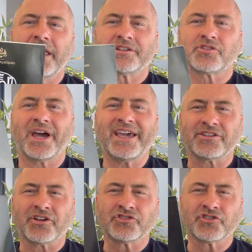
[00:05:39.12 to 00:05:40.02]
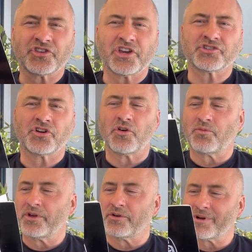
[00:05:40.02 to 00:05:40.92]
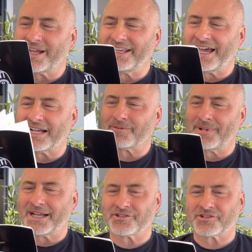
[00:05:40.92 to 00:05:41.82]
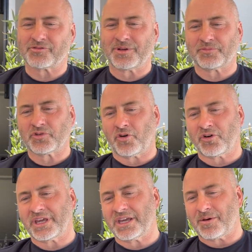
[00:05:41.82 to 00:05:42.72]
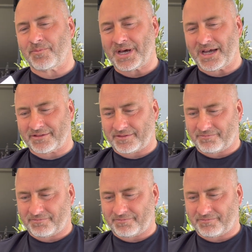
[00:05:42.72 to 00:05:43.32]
So 800 years ago, we already had a manuscript talking about